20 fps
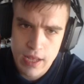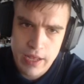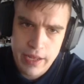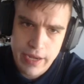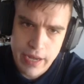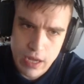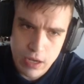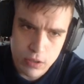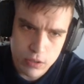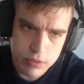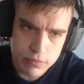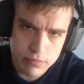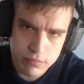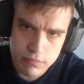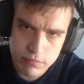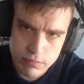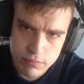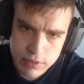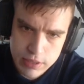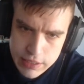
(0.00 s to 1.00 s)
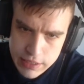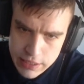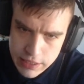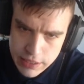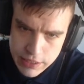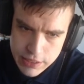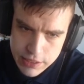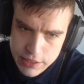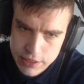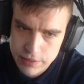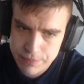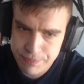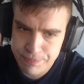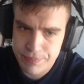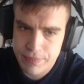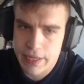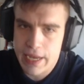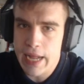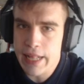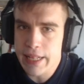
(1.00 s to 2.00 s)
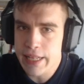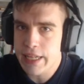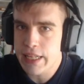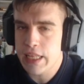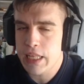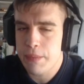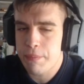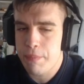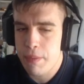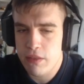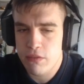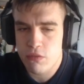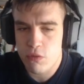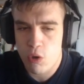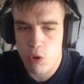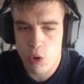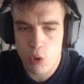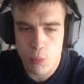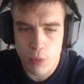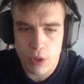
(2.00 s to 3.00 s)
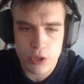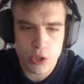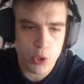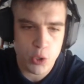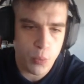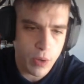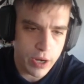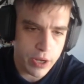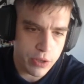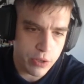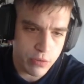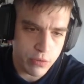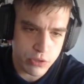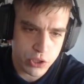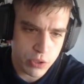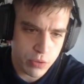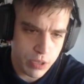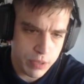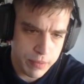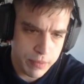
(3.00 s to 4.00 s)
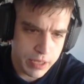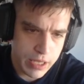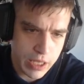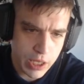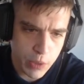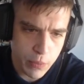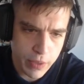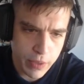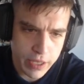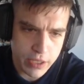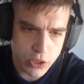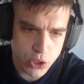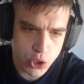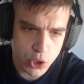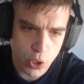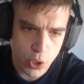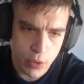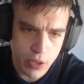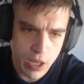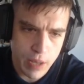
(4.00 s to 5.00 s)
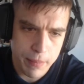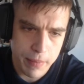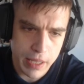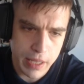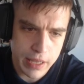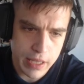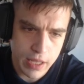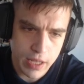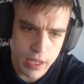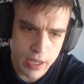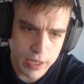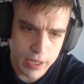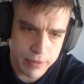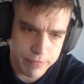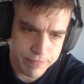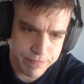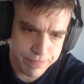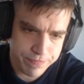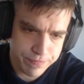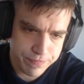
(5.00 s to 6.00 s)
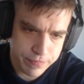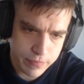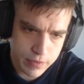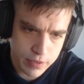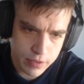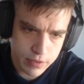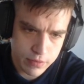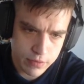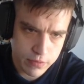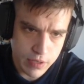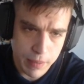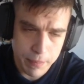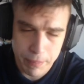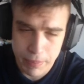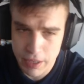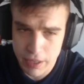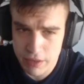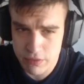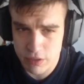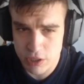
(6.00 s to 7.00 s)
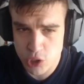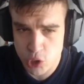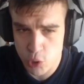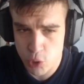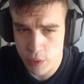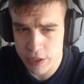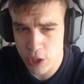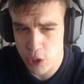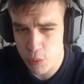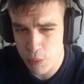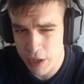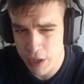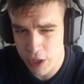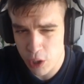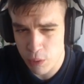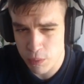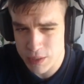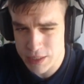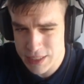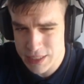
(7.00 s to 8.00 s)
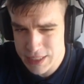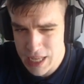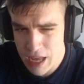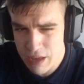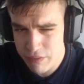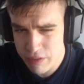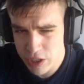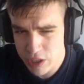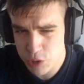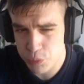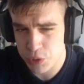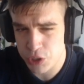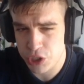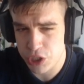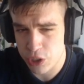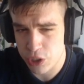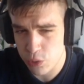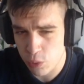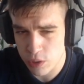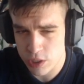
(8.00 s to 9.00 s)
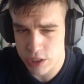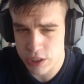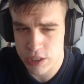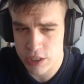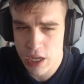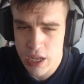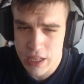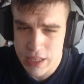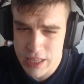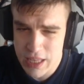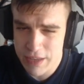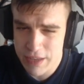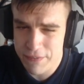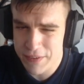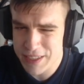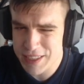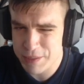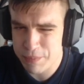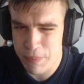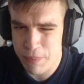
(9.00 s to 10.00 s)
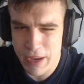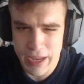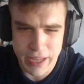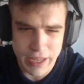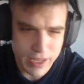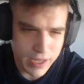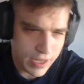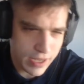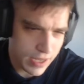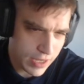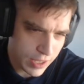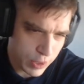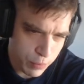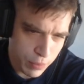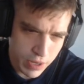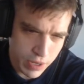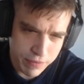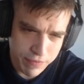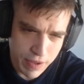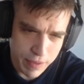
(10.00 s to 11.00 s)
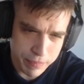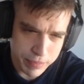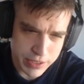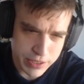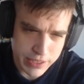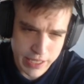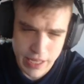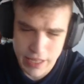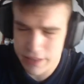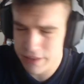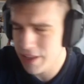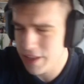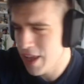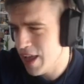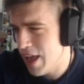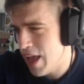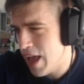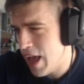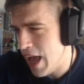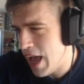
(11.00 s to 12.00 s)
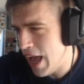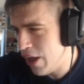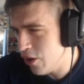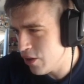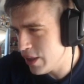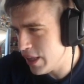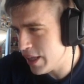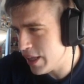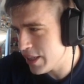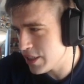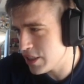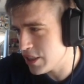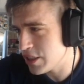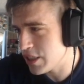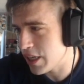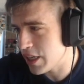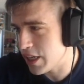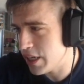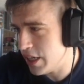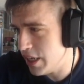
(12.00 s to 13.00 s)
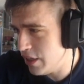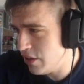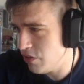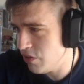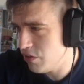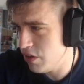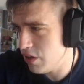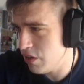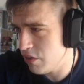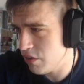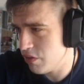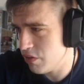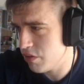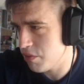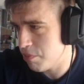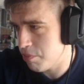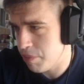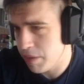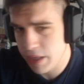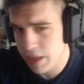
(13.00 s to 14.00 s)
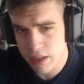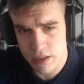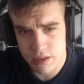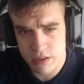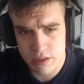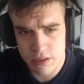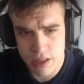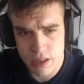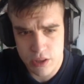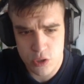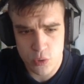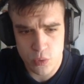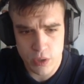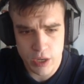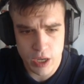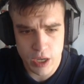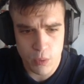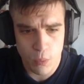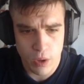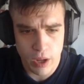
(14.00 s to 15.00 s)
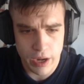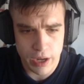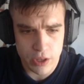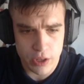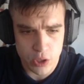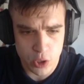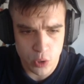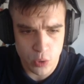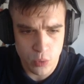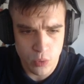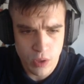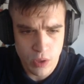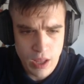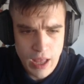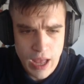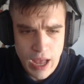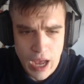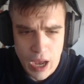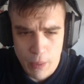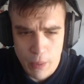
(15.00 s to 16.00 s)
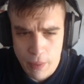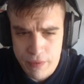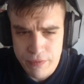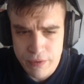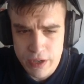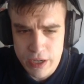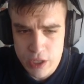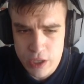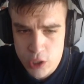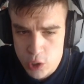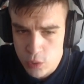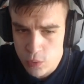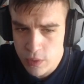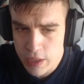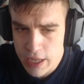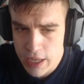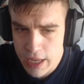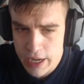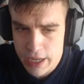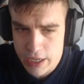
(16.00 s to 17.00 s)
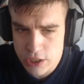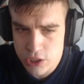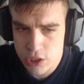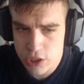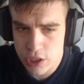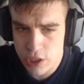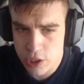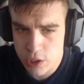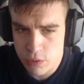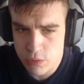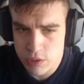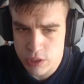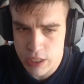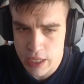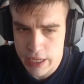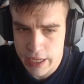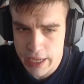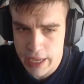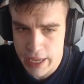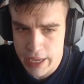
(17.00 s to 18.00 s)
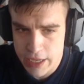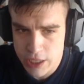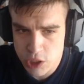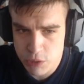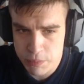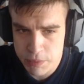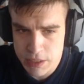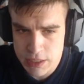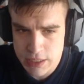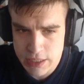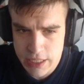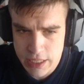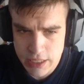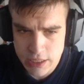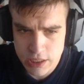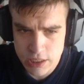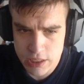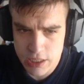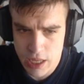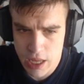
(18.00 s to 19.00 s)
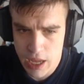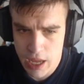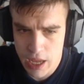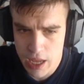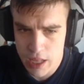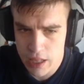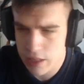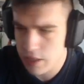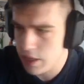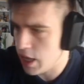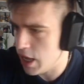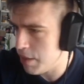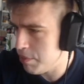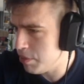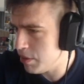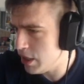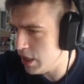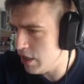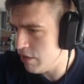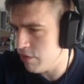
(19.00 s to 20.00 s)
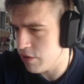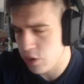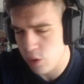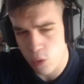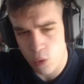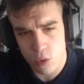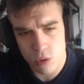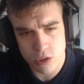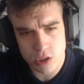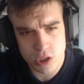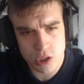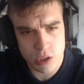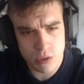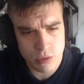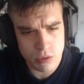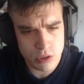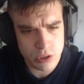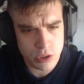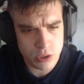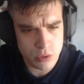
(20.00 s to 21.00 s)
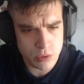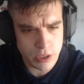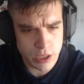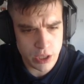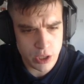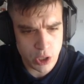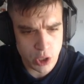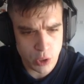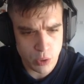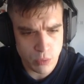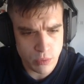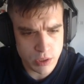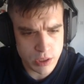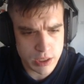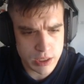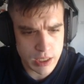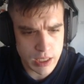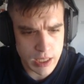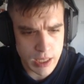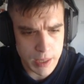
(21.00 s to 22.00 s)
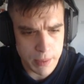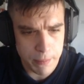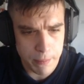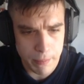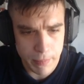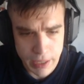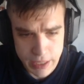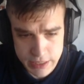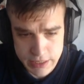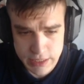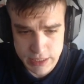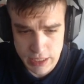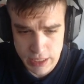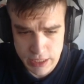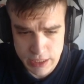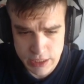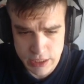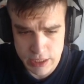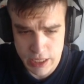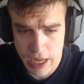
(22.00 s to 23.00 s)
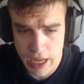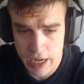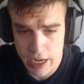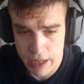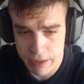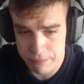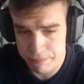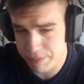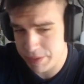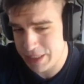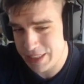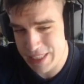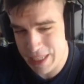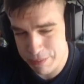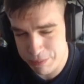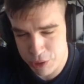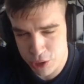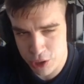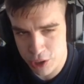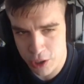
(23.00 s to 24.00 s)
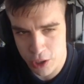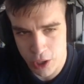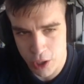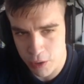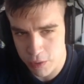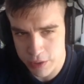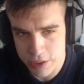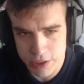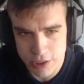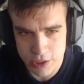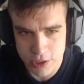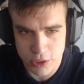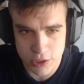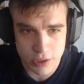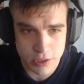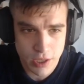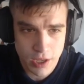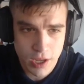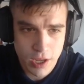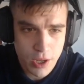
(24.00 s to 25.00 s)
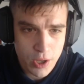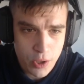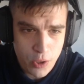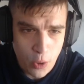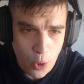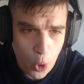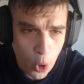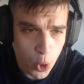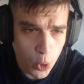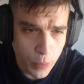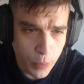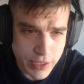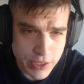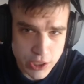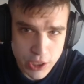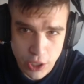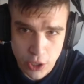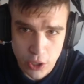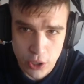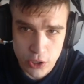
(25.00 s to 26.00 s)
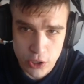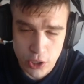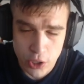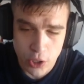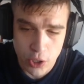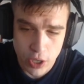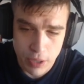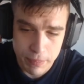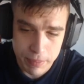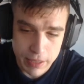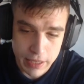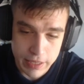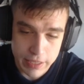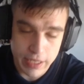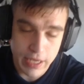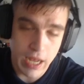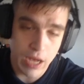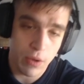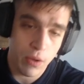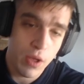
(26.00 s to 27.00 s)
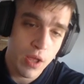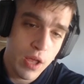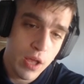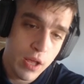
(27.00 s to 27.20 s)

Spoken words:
Now, this kind of really depends on what you want to do. So let me really quickly show you. I mean, some builds are showing that you want to go with Savage, which ignores defense by 25%. I don't think this is the craziest build that you really want to do. However, you can actually use like HP sets, and I believe it also you can use Merciless and Perception. You know, this is always the good ability. Now,